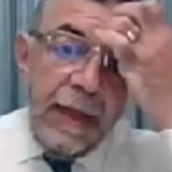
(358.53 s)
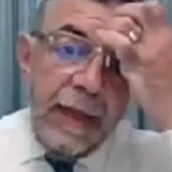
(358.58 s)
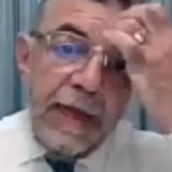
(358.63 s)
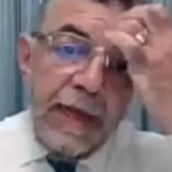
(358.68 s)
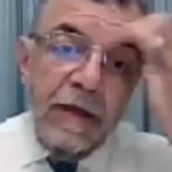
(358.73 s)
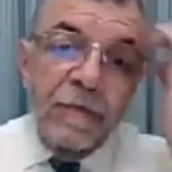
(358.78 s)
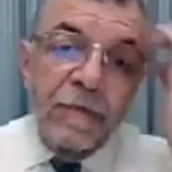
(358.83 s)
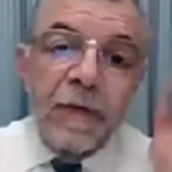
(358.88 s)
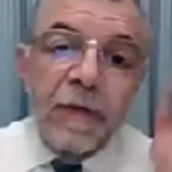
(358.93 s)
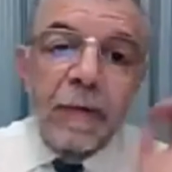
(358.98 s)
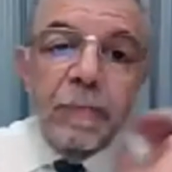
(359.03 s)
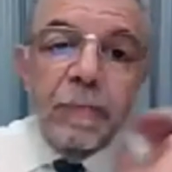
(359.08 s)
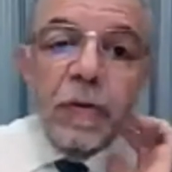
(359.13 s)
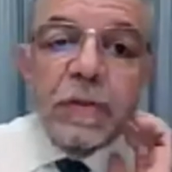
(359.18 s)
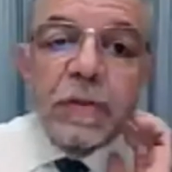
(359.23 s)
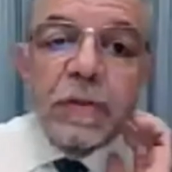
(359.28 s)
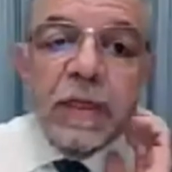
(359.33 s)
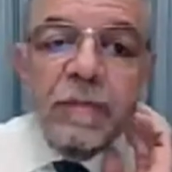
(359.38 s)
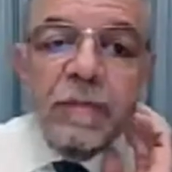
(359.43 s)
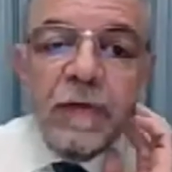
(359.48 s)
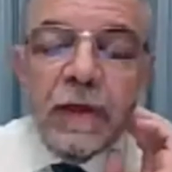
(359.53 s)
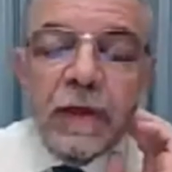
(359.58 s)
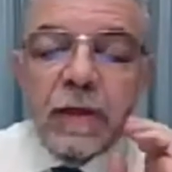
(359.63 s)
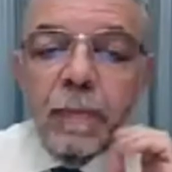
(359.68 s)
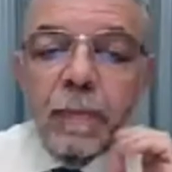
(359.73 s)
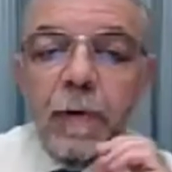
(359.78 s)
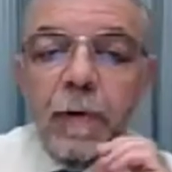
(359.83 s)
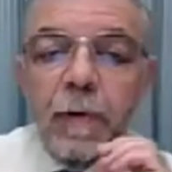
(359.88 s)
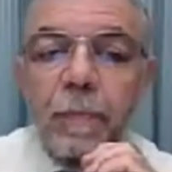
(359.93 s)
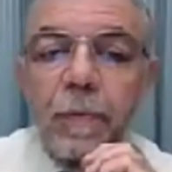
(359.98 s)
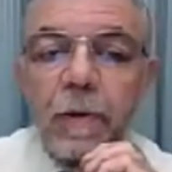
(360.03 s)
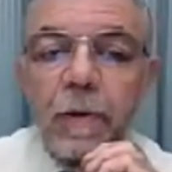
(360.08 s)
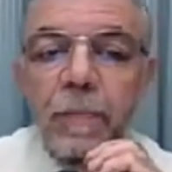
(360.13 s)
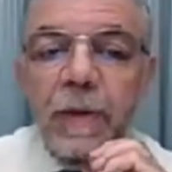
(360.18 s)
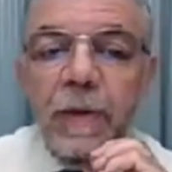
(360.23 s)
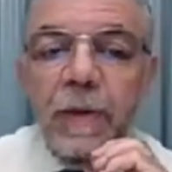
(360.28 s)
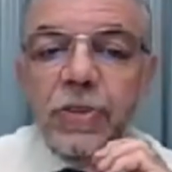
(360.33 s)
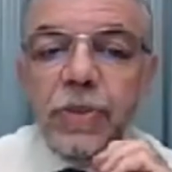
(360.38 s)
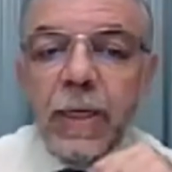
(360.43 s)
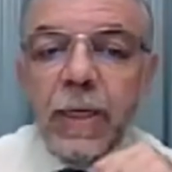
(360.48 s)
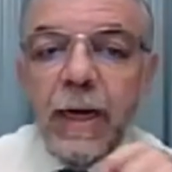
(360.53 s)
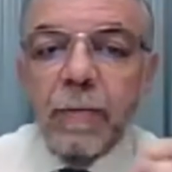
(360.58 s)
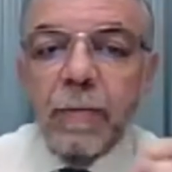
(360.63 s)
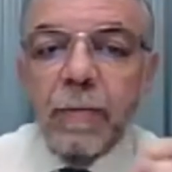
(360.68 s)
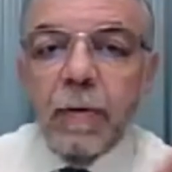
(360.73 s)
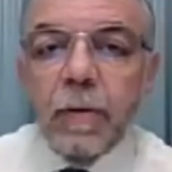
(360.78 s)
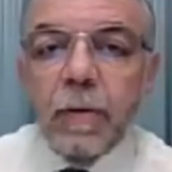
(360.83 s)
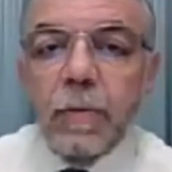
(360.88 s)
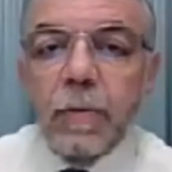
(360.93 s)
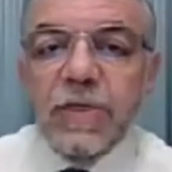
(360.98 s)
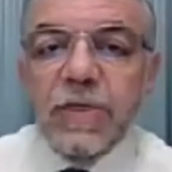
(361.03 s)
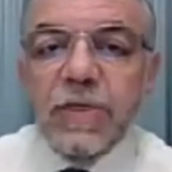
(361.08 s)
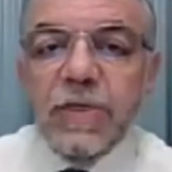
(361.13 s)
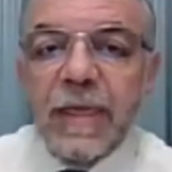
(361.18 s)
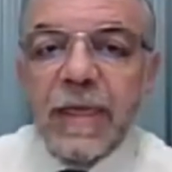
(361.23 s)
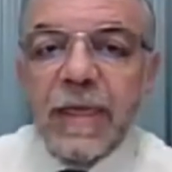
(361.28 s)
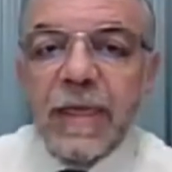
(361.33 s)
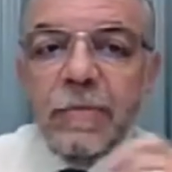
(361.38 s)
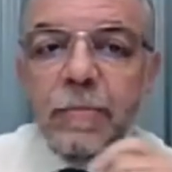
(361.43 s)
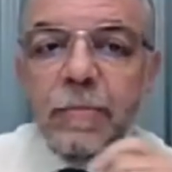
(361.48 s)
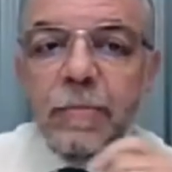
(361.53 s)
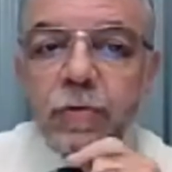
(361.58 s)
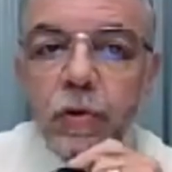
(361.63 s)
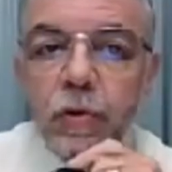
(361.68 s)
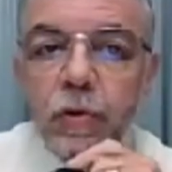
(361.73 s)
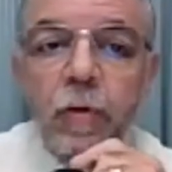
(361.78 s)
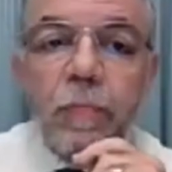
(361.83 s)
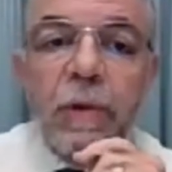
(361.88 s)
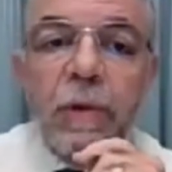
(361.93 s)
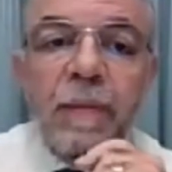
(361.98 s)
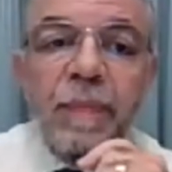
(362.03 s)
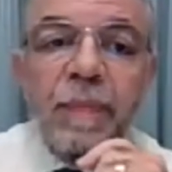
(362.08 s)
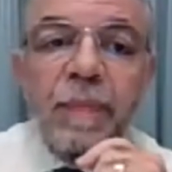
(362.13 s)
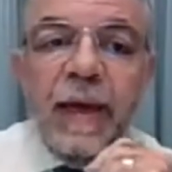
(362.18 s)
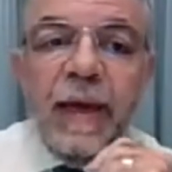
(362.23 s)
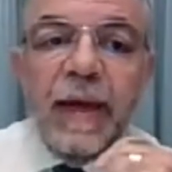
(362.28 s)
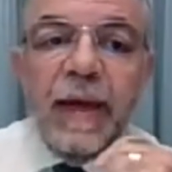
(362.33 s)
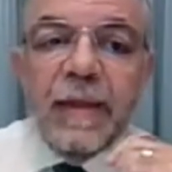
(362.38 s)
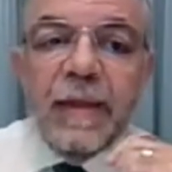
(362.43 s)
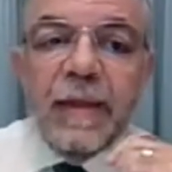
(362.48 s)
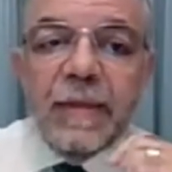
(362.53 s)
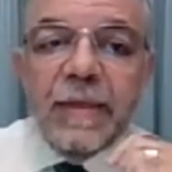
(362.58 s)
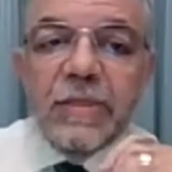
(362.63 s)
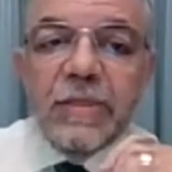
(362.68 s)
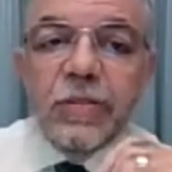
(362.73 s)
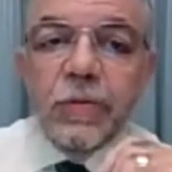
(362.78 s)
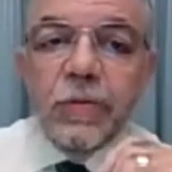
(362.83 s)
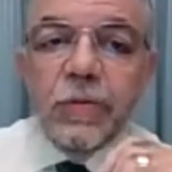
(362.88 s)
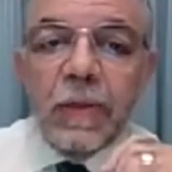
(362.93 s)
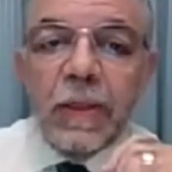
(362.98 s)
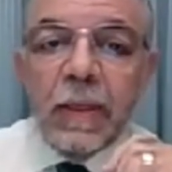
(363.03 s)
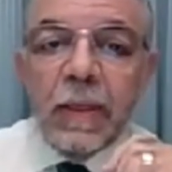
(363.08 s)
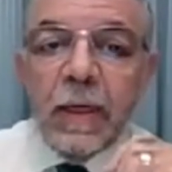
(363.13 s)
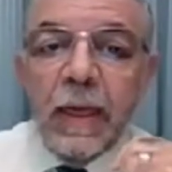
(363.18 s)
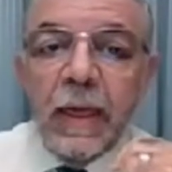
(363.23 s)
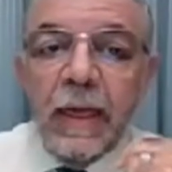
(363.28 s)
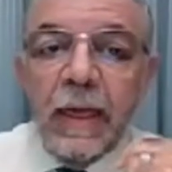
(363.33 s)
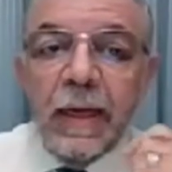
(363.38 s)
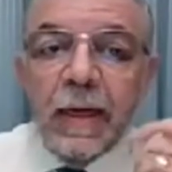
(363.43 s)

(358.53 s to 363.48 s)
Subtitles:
If I'm not giving the proper pressure, I will cause atelectatic trauma, and this will